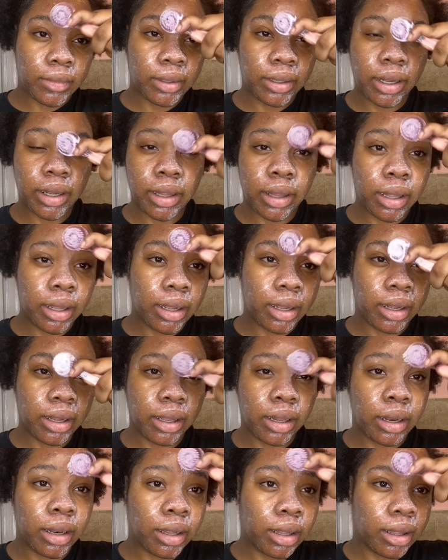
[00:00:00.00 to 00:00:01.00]
And
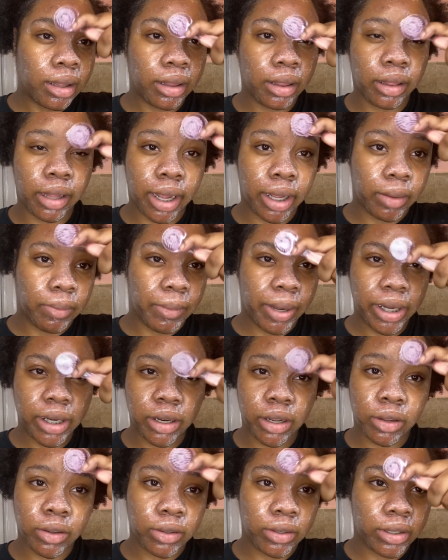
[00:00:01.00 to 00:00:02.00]
then, like, my
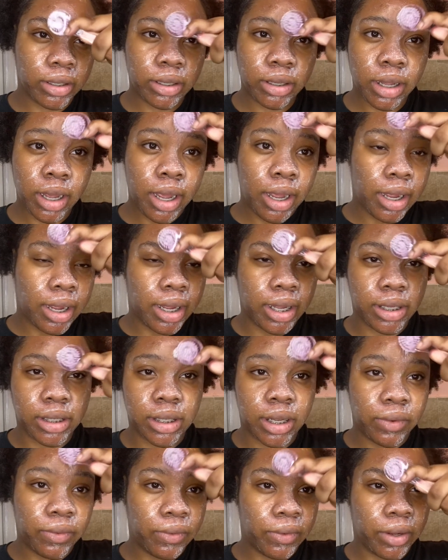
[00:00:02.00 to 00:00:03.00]
nose is
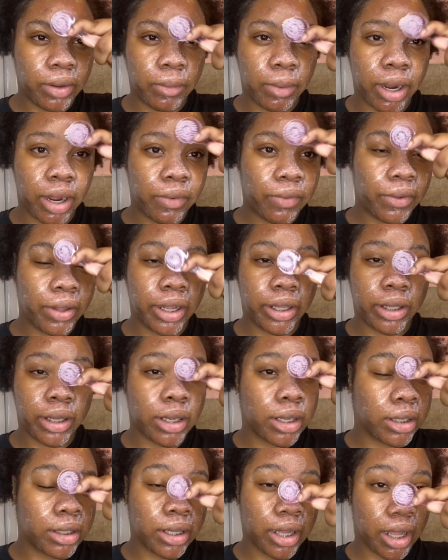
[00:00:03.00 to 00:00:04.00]
definitely where I feel like
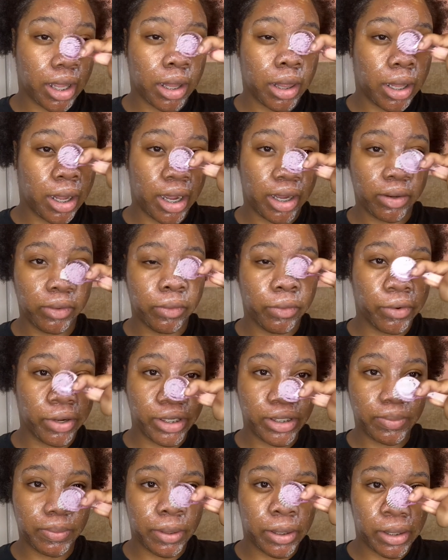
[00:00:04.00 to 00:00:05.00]
there's like a lot of
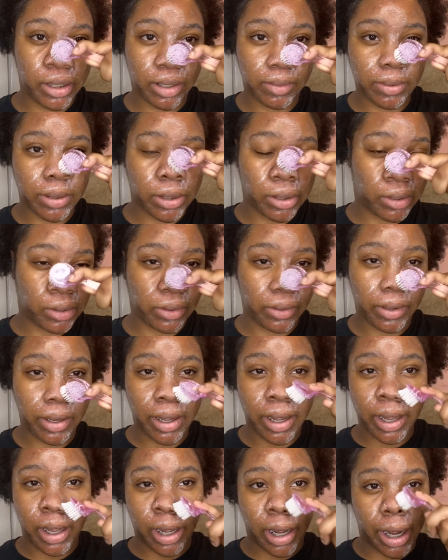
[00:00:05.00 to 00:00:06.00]
grease buildup, so
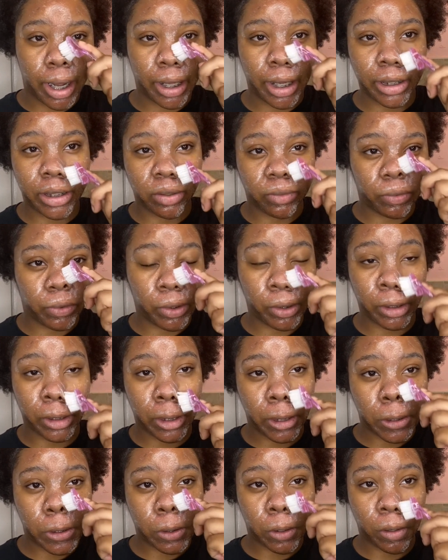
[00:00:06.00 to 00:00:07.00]
I like to
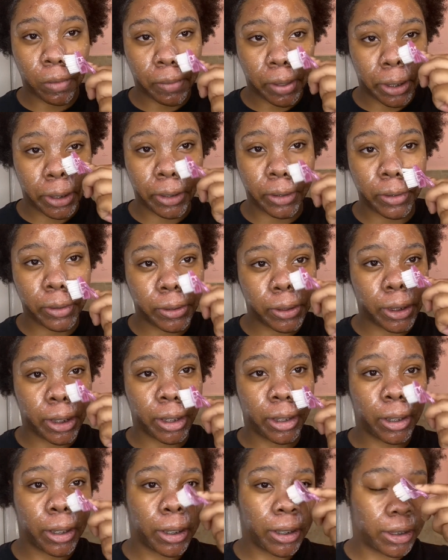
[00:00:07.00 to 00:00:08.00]
focus on my nose,
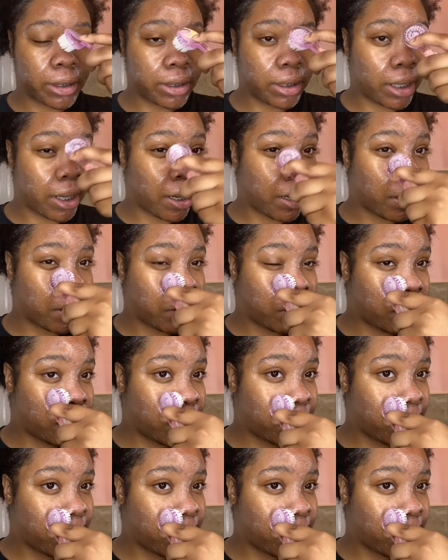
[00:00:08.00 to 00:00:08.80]
getting in the sides.